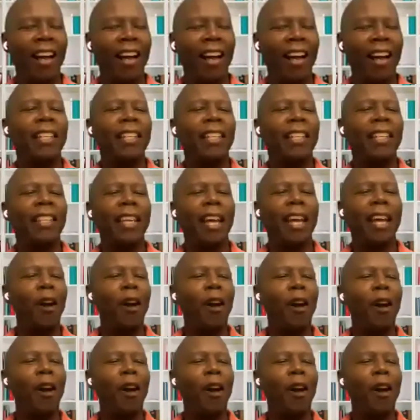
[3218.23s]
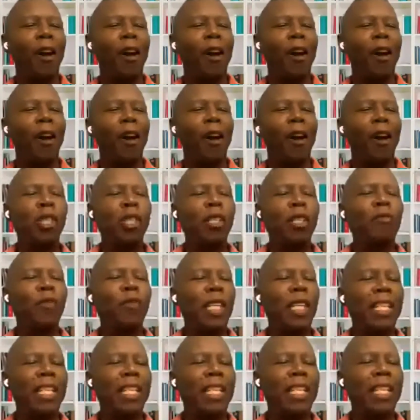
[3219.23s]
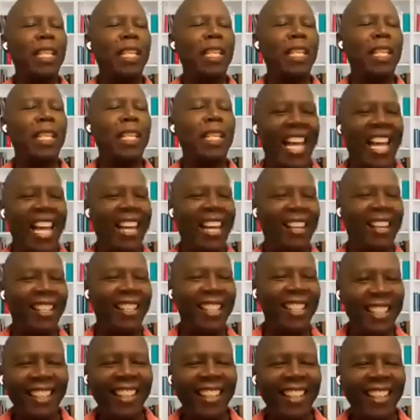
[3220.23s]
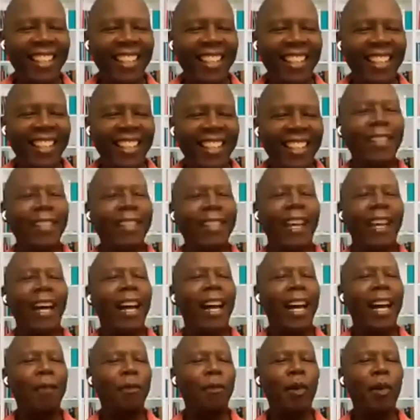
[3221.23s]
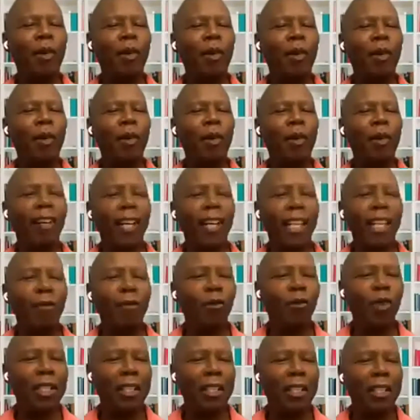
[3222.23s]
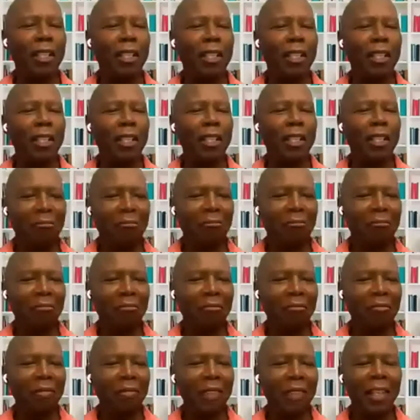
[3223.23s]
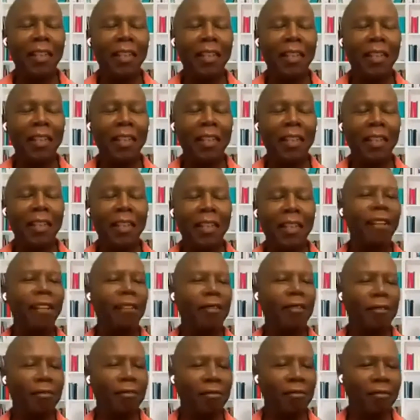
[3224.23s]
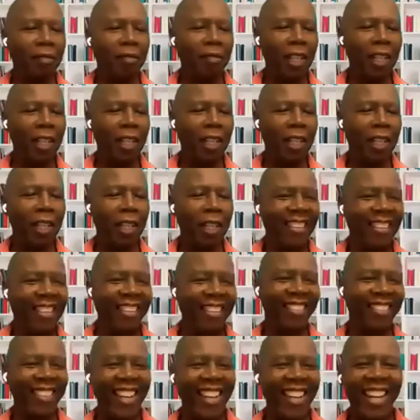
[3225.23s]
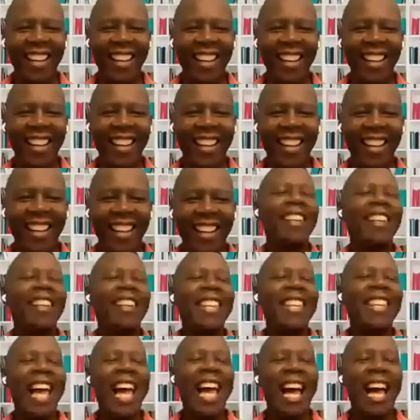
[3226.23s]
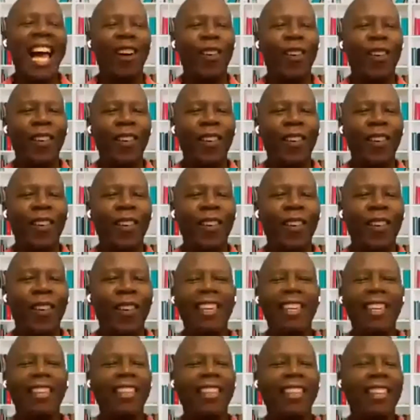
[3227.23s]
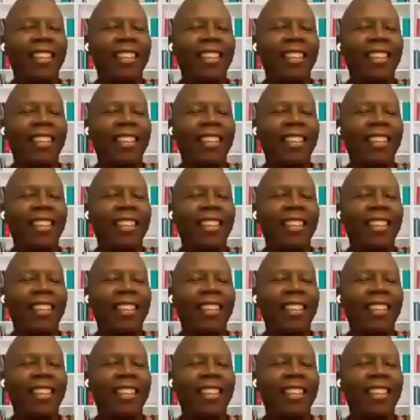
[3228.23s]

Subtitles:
the only difference between me and you, Anna, is that I practice talking more than you do, because I don't really, right? Now, I think